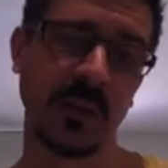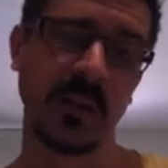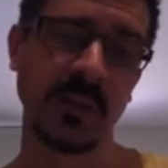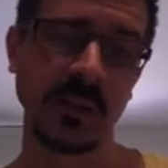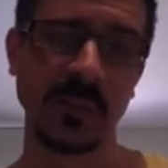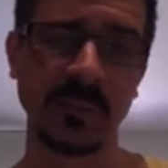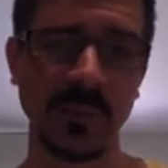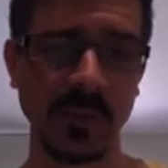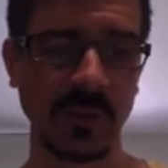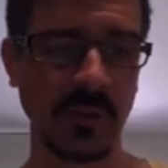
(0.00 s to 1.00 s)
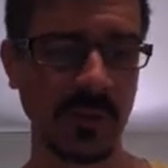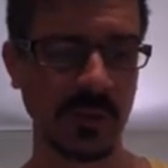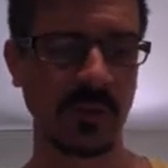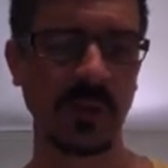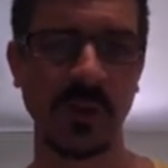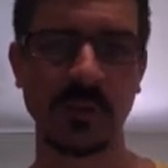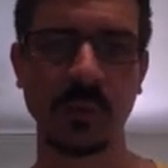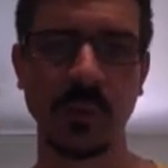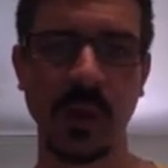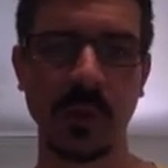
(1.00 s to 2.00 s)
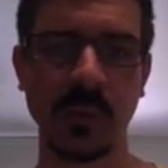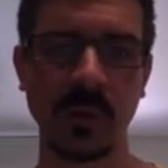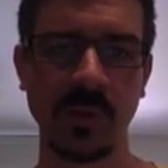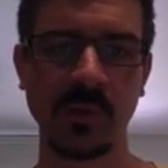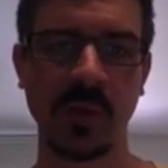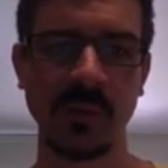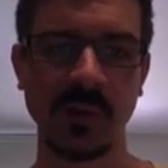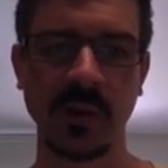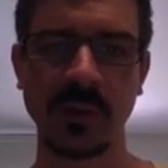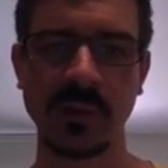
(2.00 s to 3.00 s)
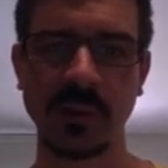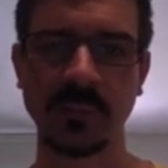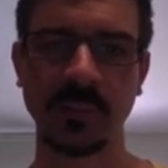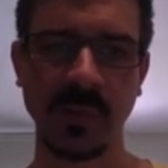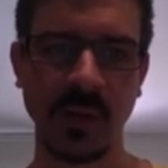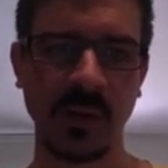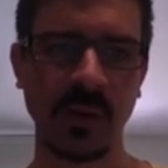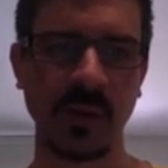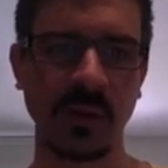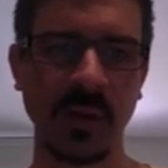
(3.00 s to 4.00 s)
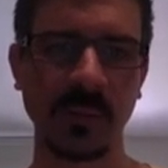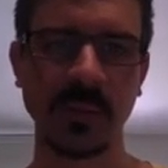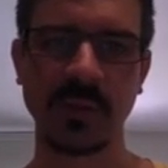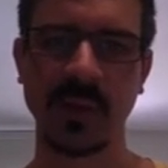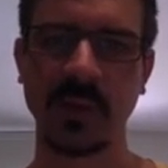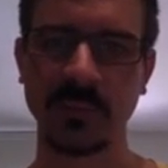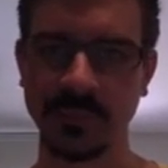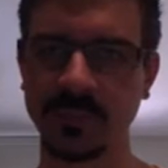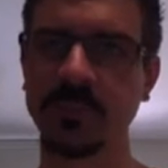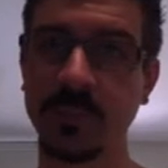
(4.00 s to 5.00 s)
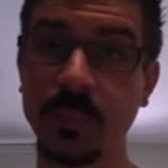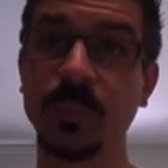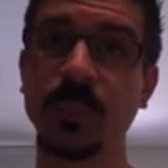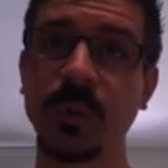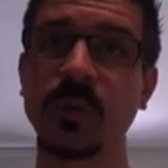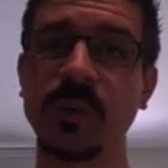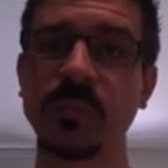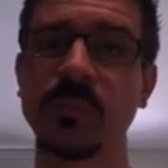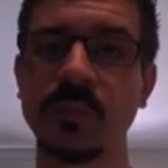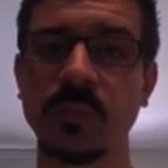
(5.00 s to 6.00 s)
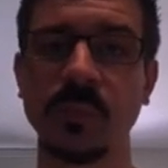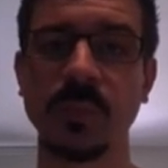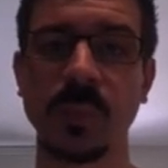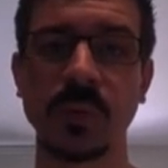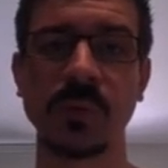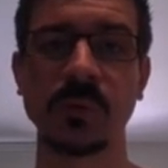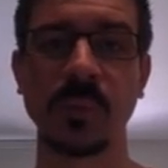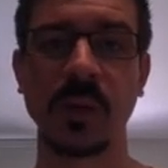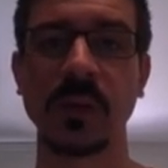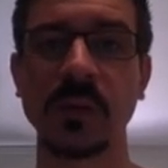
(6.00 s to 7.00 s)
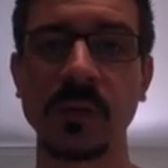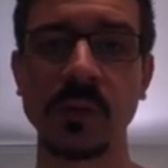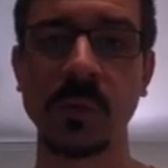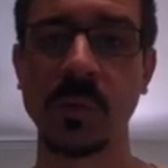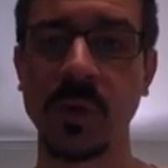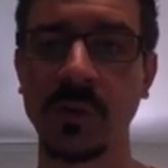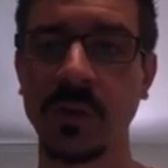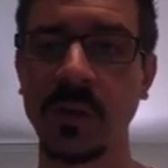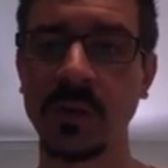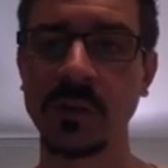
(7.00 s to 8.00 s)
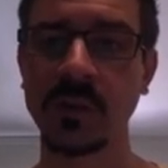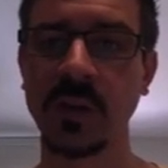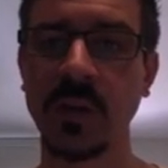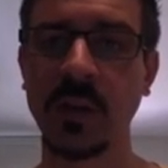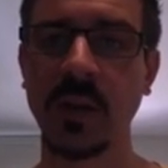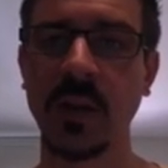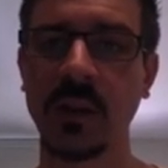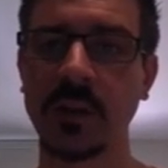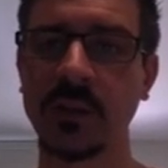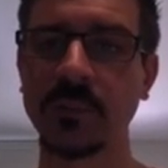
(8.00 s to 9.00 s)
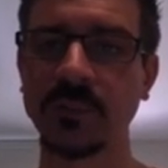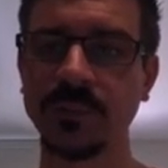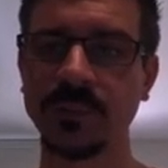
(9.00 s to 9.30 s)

yeah, it will help you with your advertising. It'll help you start building newer profiles and